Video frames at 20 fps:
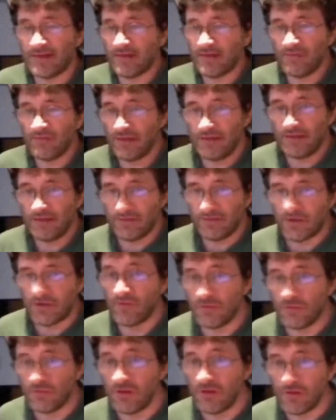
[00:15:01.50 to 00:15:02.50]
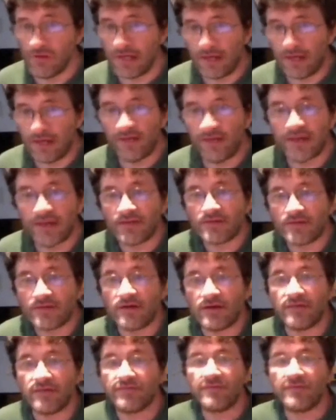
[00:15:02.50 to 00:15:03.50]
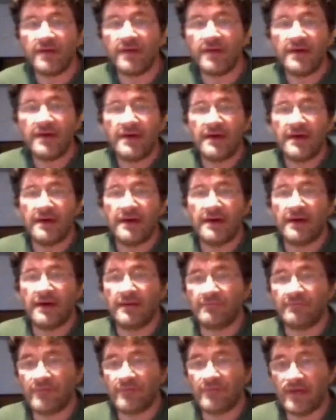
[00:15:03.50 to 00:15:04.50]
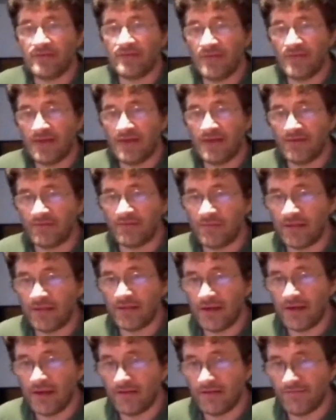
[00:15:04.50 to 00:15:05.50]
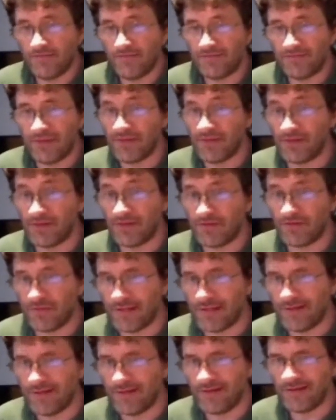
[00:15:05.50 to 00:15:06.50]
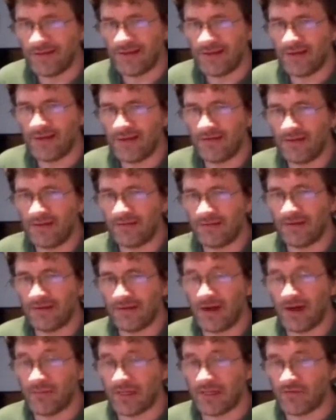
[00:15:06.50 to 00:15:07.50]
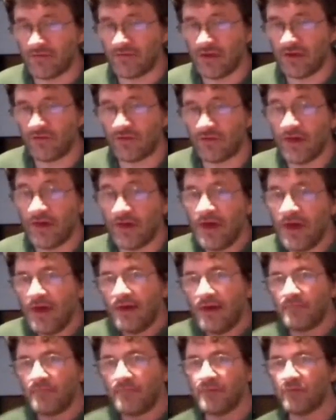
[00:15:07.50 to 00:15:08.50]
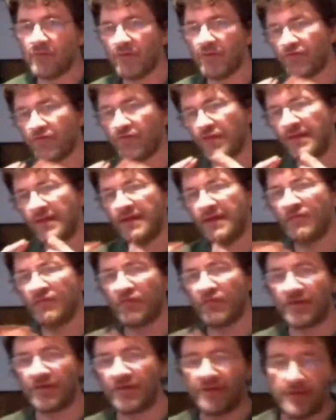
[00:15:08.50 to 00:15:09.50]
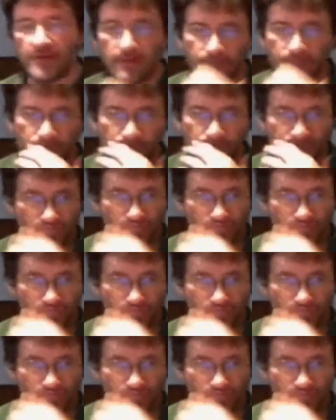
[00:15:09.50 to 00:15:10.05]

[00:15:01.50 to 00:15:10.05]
that. They really don't know any of that stuff. And that's been kind of demonstrated in common exchanges. But what's really interesting